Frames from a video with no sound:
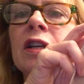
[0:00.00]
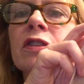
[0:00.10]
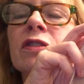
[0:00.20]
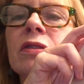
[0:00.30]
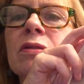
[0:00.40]

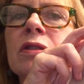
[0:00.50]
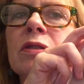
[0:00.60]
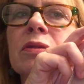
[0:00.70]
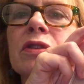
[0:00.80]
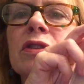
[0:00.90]
so
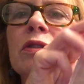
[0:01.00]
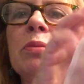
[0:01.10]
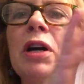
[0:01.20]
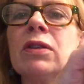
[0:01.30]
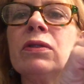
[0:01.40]
it was too
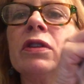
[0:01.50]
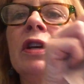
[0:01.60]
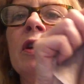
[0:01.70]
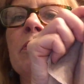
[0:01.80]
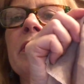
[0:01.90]
mottled.
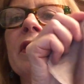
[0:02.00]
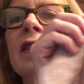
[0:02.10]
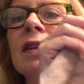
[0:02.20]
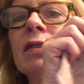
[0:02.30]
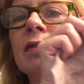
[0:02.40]
But
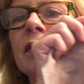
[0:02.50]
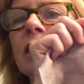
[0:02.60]
this